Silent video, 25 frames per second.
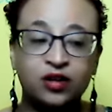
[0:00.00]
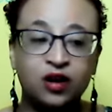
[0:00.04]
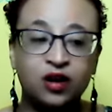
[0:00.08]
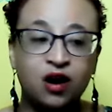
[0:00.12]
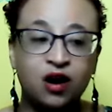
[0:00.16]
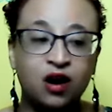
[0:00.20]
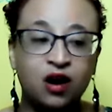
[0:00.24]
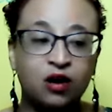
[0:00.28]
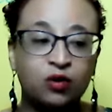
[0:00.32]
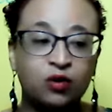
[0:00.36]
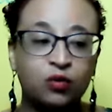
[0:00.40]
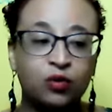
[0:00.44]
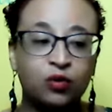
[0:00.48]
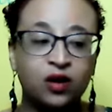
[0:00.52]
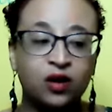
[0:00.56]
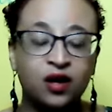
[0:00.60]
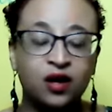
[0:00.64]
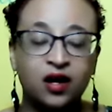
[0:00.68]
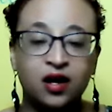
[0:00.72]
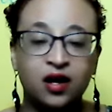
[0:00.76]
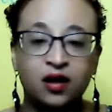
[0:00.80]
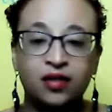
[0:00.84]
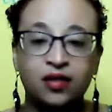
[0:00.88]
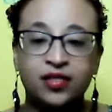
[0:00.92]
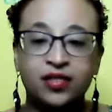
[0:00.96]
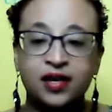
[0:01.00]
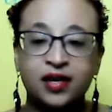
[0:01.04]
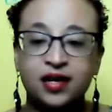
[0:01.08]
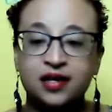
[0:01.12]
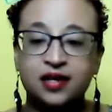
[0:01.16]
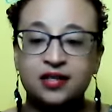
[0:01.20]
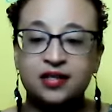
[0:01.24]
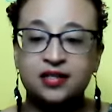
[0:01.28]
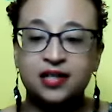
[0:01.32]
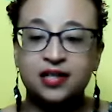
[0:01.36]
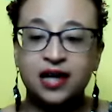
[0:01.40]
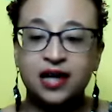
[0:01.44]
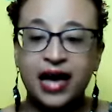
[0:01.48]
There are
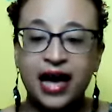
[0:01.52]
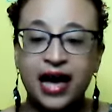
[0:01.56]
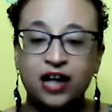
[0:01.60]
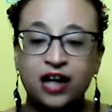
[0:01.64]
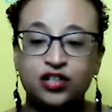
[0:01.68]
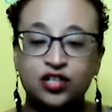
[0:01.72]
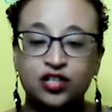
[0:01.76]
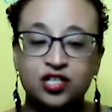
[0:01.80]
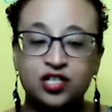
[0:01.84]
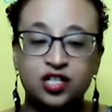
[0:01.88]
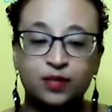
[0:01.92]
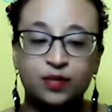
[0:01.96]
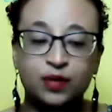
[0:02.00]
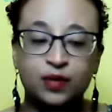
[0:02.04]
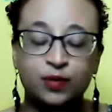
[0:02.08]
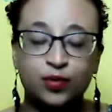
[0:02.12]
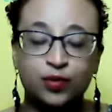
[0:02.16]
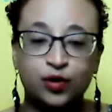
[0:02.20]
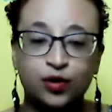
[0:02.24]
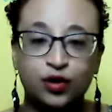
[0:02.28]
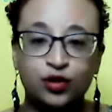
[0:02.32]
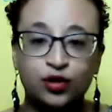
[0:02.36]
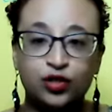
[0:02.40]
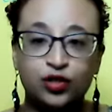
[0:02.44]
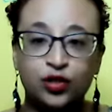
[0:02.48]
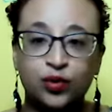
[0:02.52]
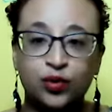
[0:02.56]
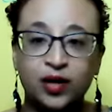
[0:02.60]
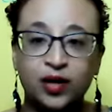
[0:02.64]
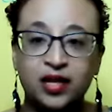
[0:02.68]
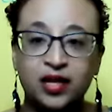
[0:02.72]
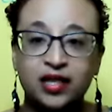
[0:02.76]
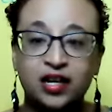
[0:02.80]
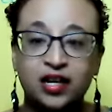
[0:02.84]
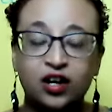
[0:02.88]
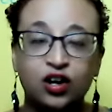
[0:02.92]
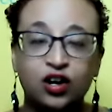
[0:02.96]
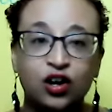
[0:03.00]
things, actions that people are
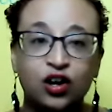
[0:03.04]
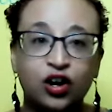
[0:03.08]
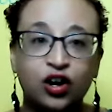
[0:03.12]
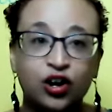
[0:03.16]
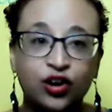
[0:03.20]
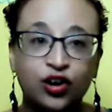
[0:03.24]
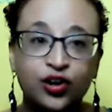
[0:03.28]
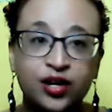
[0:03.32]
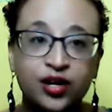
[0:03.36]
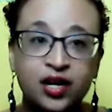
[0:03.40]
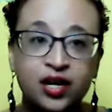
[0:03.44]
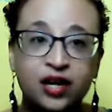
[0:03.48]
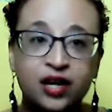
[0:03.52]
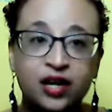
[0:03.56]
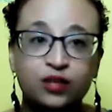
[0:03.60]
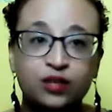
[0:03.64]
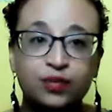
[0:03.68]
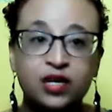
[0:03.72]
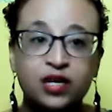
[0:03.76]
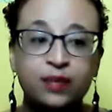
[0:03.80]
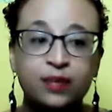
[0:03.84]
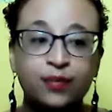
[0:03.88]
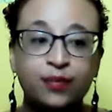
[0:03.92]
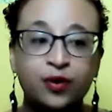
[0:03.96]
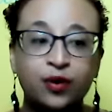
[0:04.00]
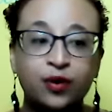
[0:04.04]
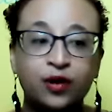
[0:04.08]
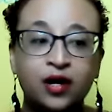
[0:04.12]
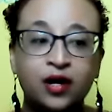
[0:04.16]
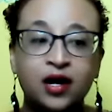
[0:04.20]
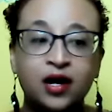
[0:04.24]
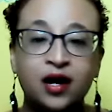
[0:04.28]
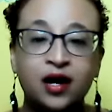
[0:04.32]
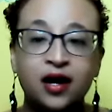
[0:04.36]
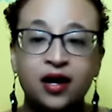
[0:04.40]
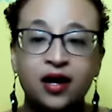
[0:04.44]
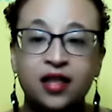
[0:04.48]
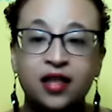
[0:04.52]
doing that are hurting other people
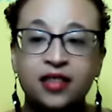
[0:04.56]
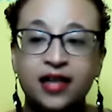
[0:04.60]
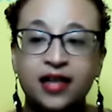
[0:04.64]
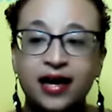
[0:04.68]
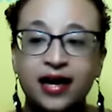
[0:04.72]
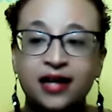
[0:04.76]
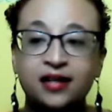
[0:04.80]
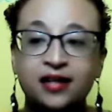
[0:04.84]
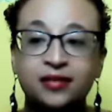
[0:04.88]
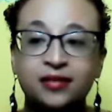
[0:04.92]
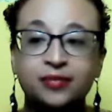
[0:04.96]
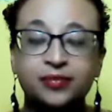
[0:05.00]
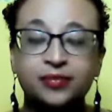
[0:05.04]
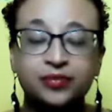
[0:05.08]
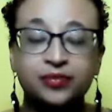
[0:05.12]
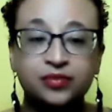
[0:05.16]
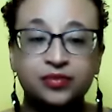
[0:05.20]
that